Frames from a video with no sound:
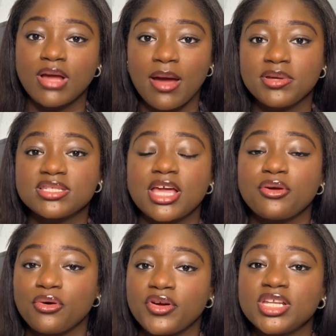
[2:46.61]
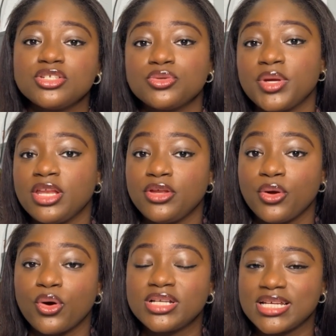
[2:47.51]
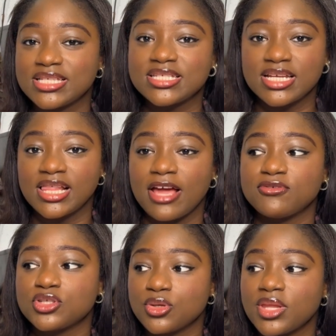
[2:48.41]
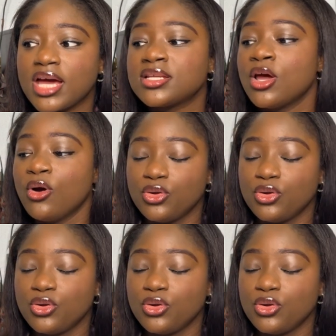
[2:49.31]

habits that you already do in your day-to-day life, so that